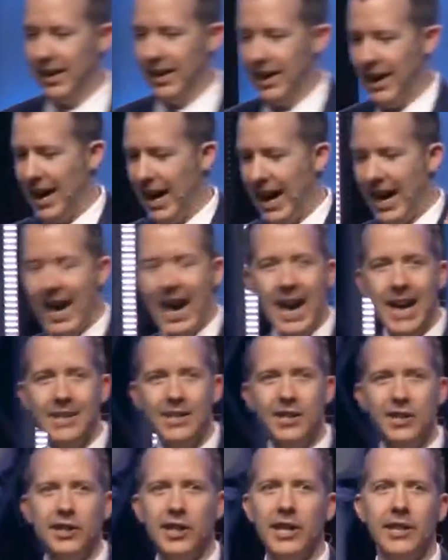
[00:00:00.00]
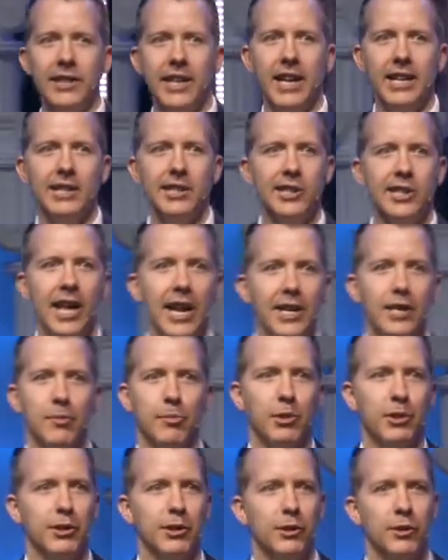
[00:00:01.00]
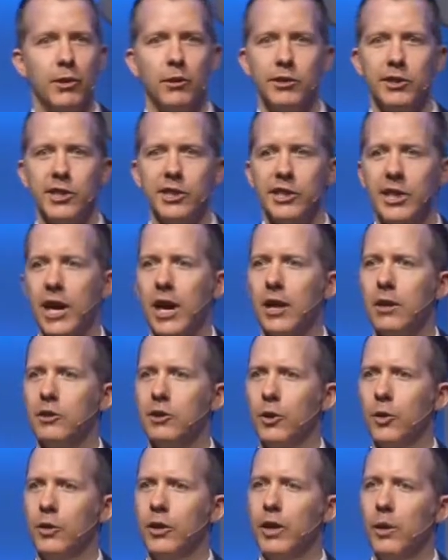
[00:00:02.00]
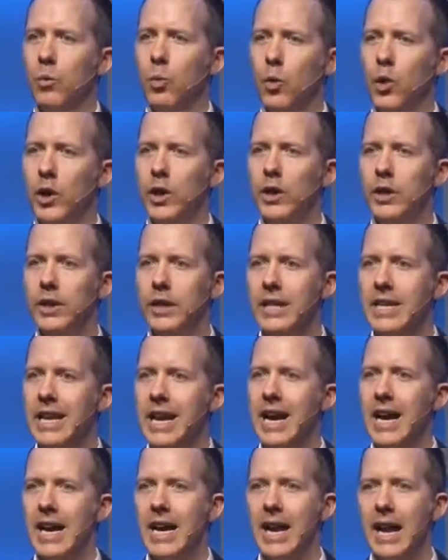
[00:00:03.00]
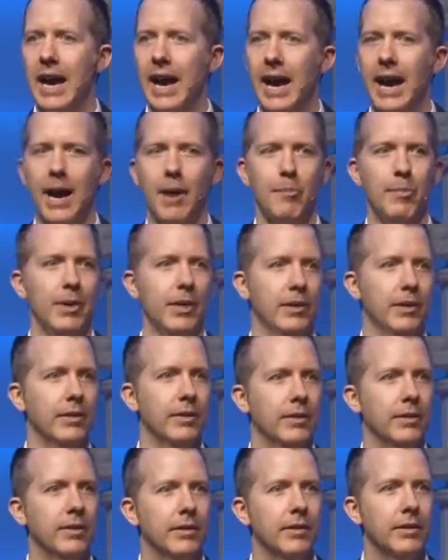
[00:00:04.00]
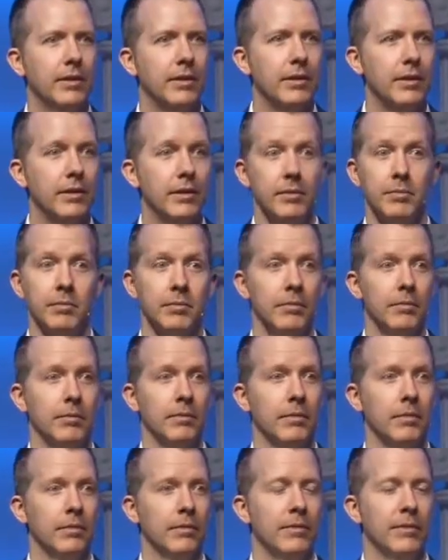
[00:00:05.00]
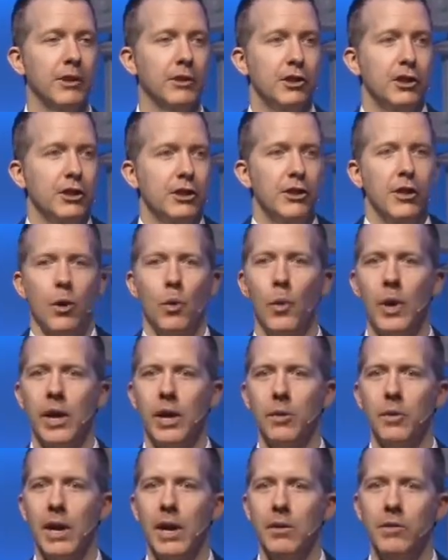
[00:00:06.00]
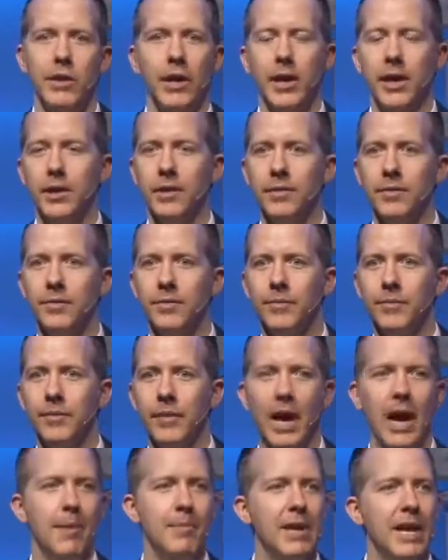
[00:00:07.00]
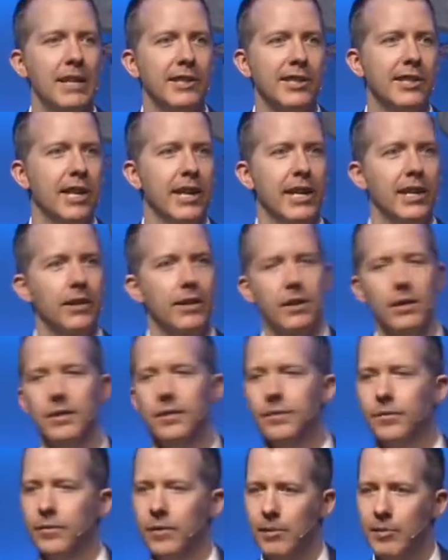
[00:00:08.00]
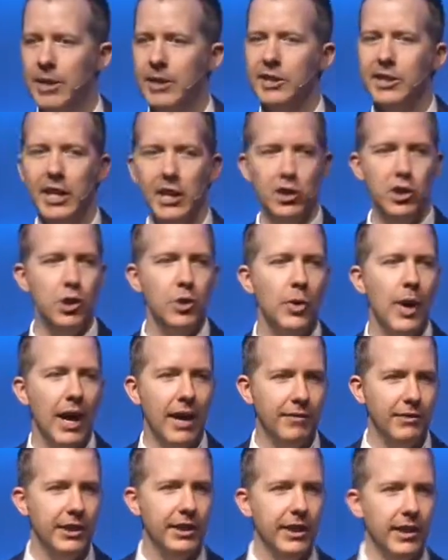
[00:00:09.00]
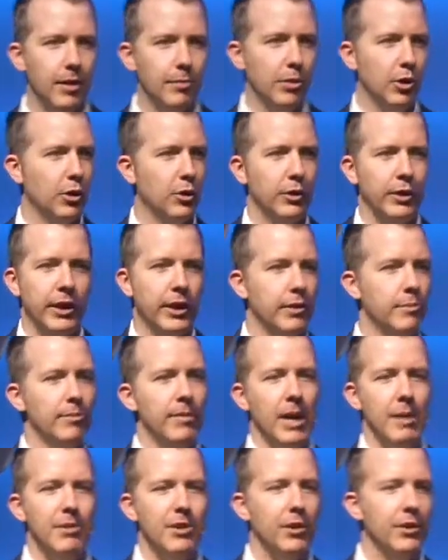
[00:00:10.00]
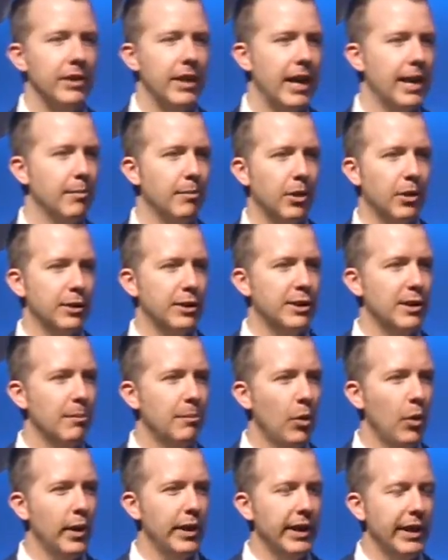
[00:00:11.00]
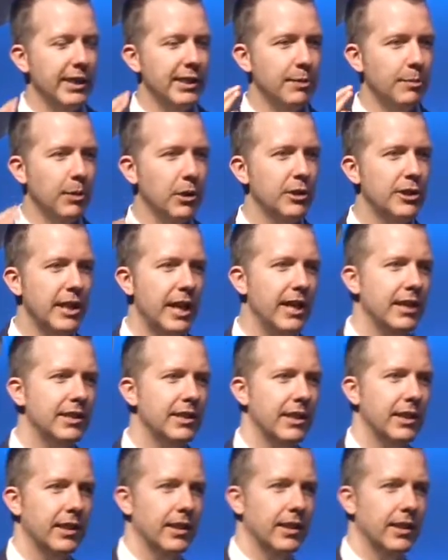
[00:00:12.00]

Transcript: I had to set that aside to pursue those desires or they would not happen. There's just no way around that. I'm not saying you have to get up early. Maybe you're a night person. The point is protect it.